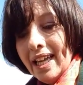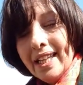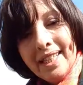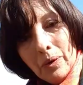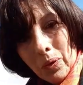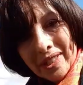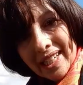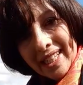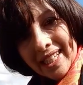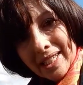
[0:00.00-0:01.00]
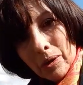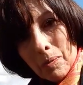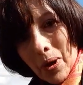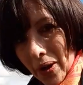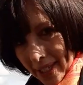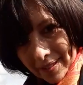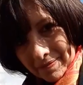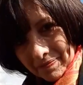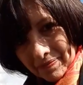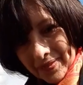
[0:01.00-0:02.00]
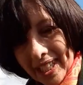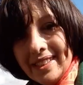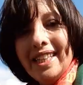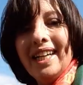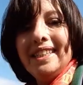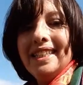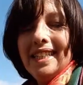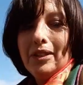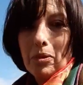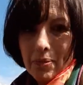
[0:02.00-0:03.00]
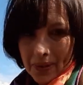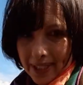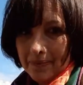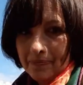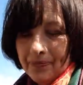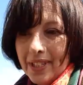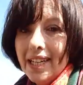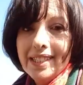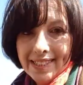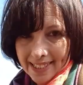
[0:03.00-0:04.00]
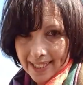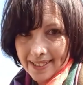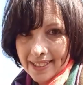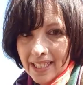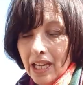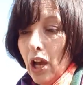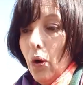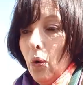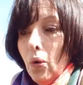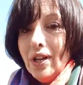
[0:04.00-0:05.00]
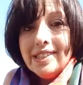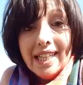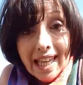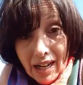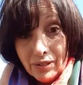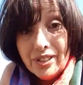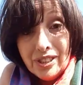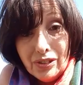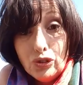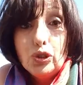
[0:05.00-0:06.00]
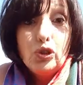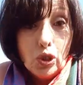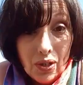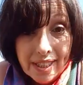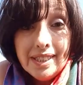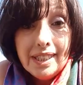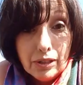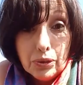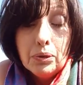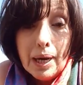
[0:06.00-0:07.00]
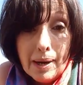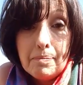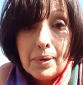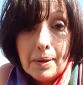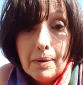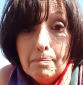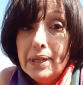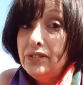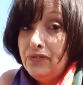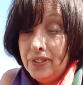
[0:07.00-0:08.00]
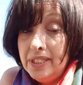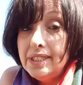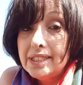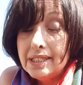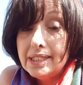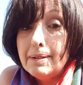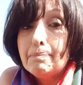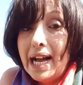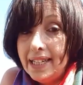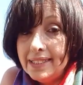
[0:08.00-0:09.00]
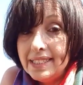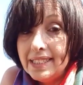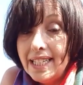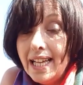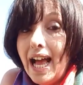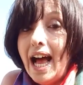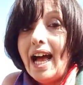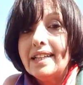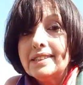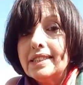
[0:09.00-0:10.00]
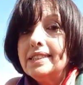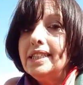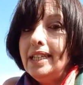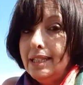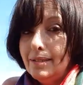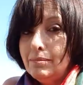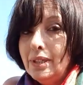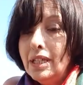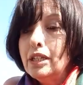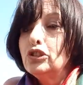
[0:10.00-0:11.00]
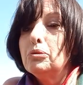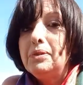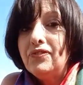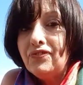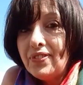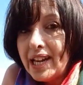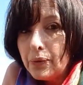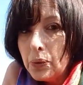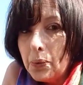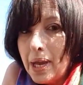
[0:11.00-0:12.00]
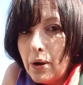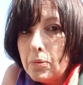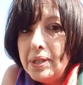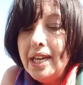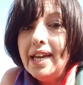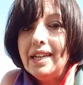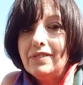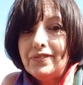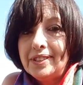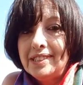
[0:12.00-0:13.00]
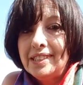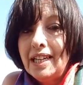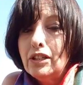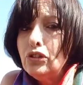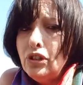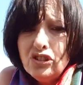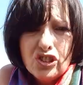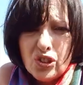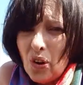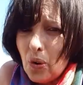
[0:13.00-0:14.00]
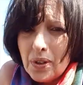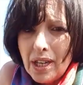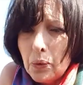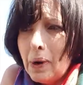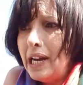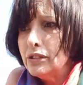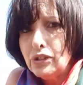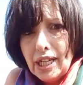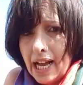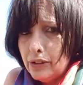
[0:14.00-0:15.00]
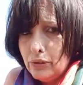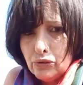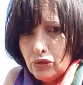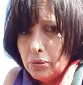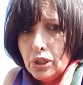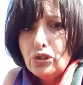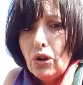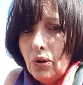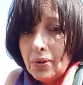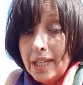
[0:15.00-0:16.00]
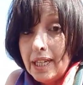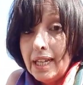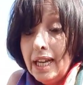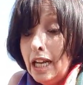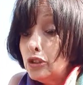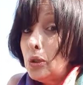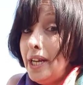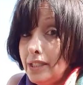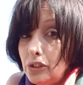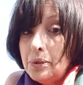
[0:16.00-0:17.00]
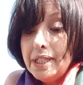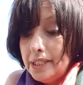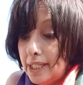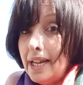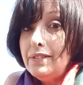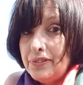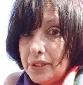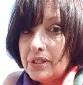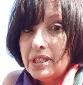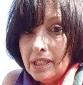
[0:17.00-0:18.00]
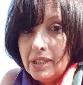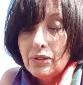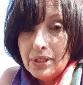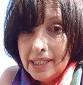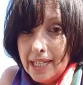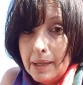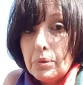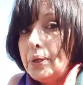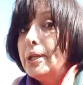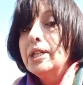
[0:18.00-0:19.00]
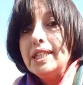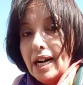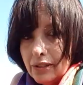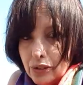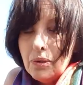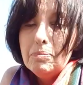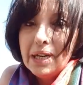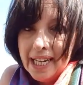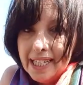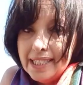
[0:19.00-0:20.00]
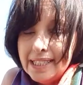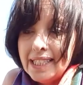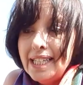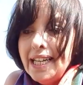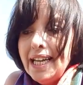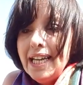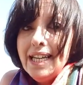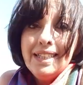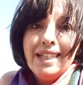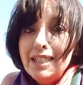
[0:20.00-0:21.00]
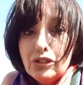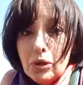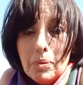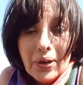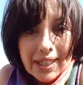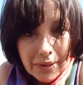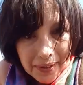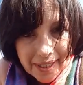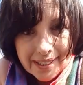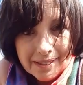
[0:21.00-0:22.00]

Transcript: And there was a little boy, a tiny little boy, his son, who was allowed to join the group up. But first, the mother asked him to be very well behaved, not talking while the adults were talking, trying to eat everything on the table without complaining. And the little boy agreed.